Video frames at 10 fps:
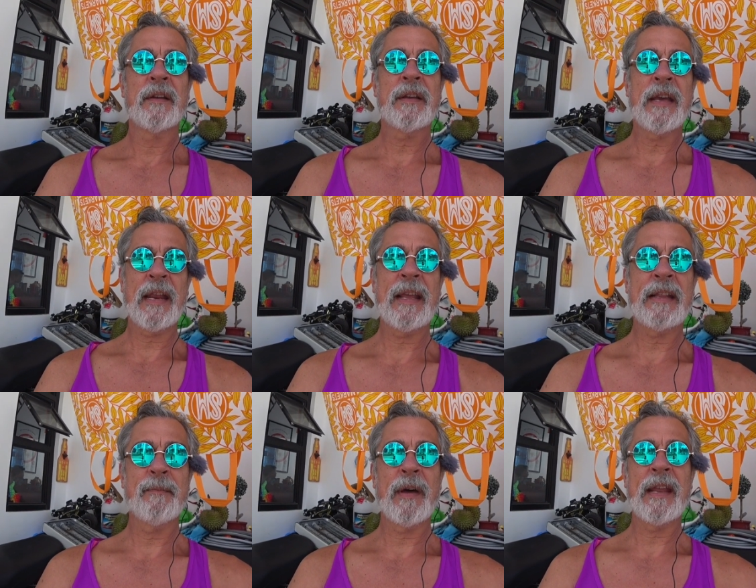Can I
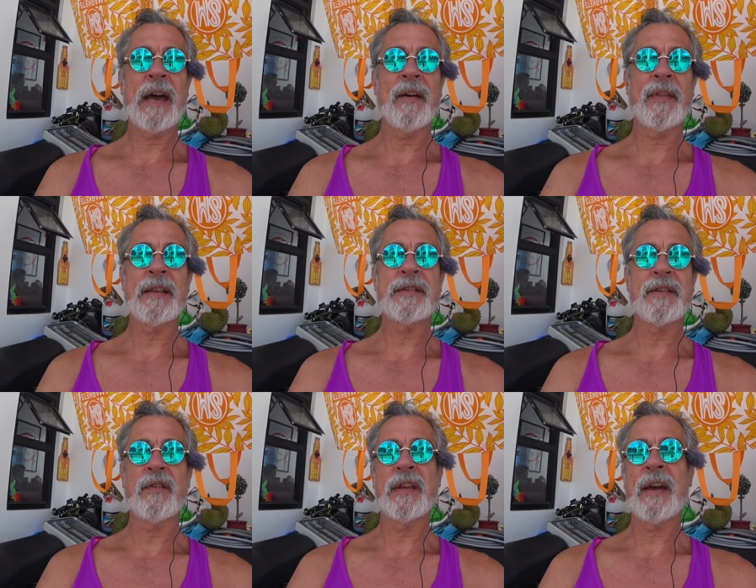get the money out? And they said,
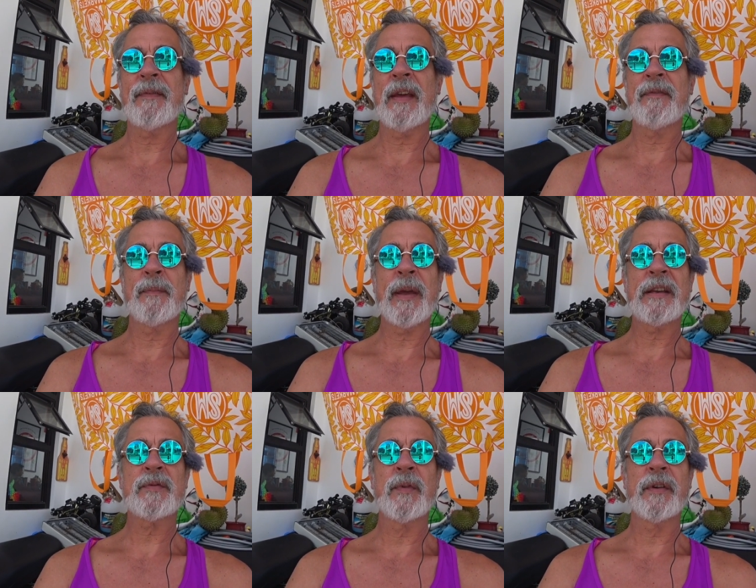no, you have to have the
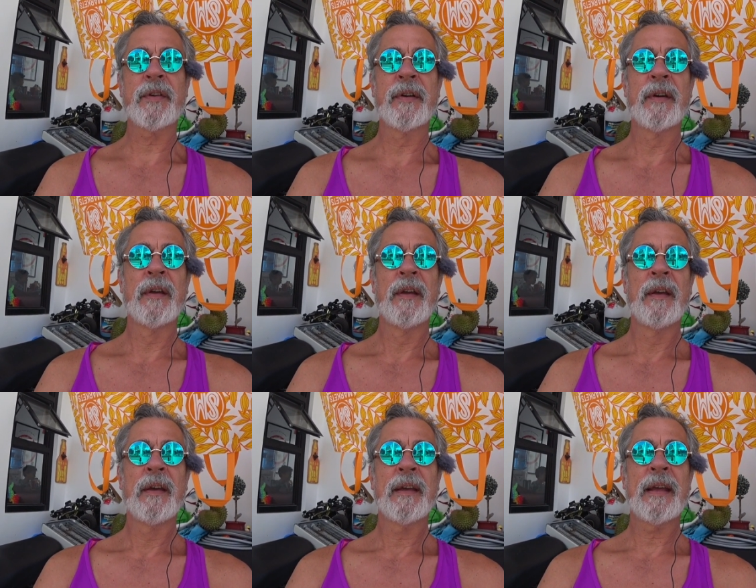password.
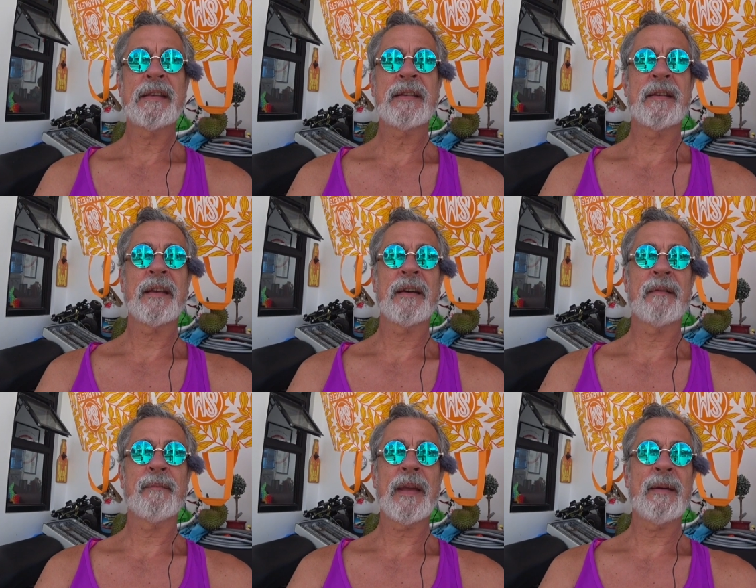And I said,
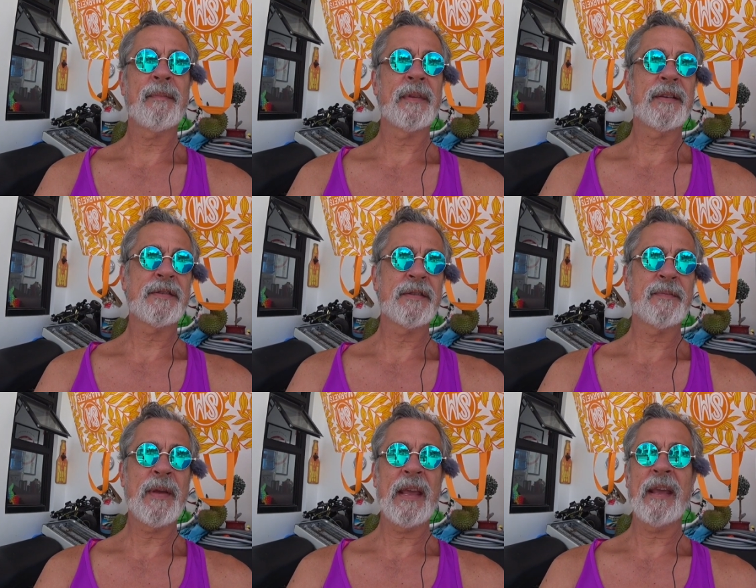ma'am, this
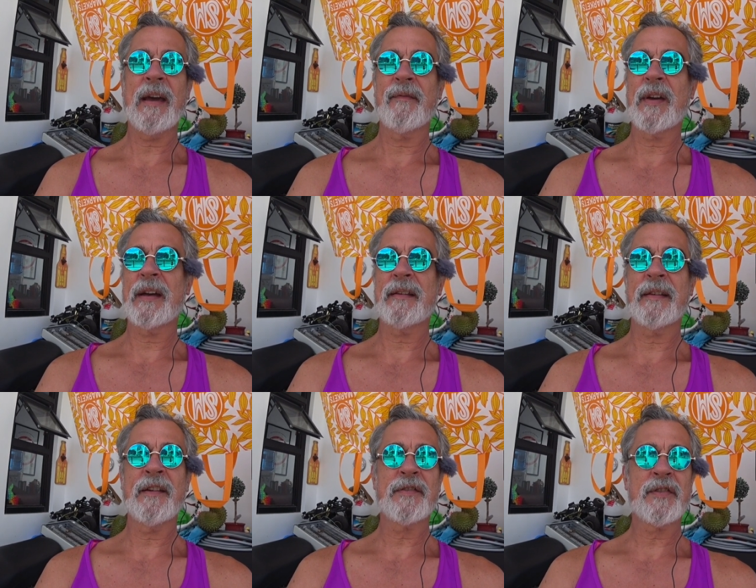is me.
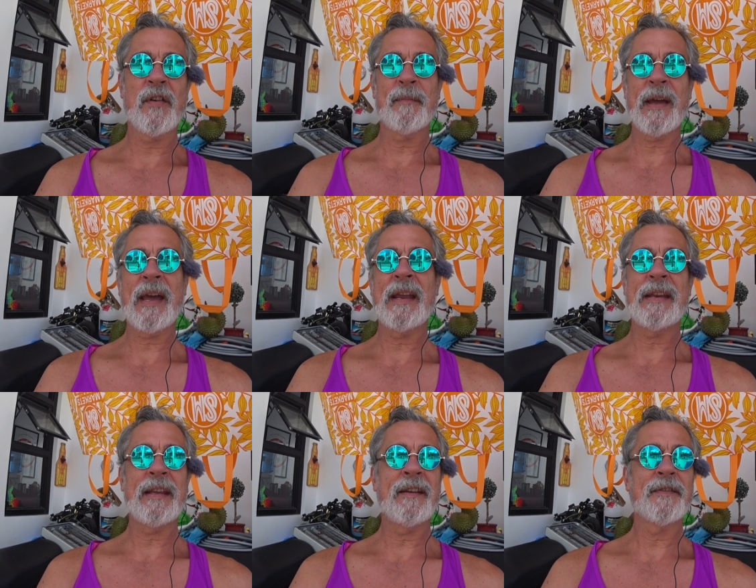Here's all my
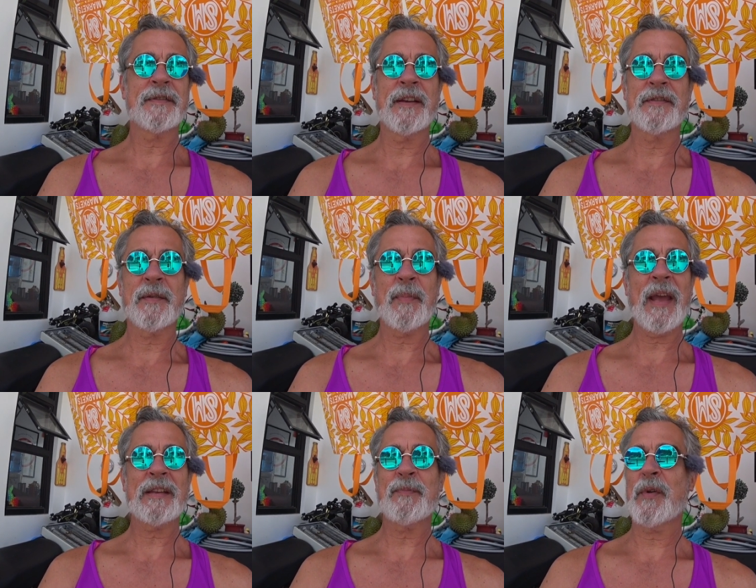ID. Here's a
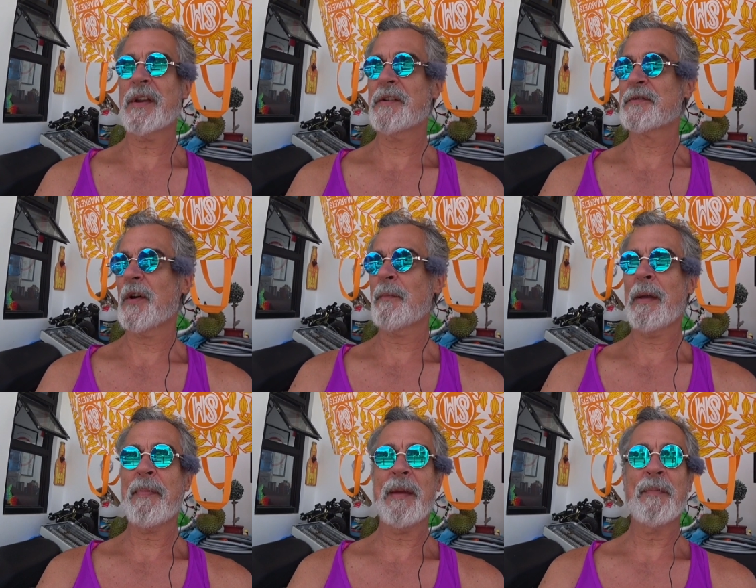passport. Here's all
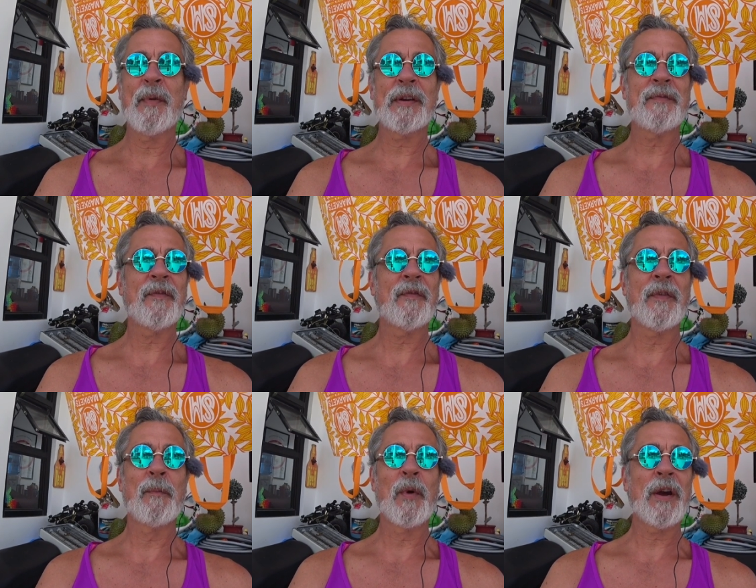my paperwork
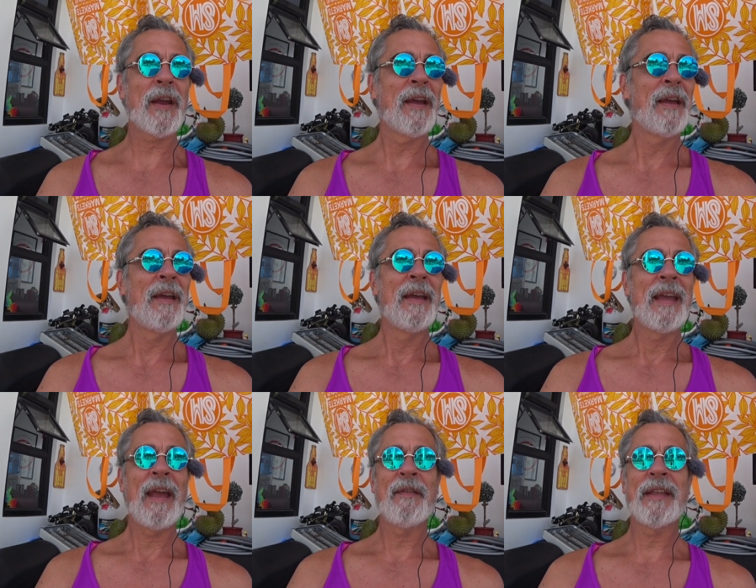from work,
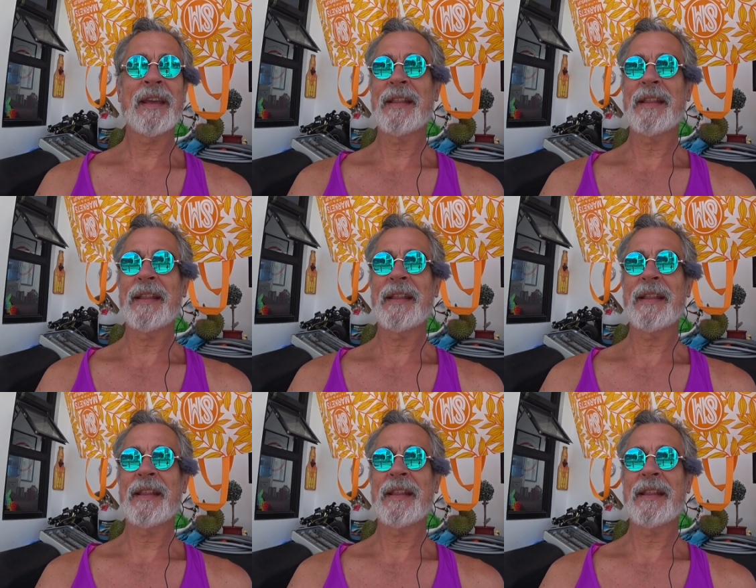everything.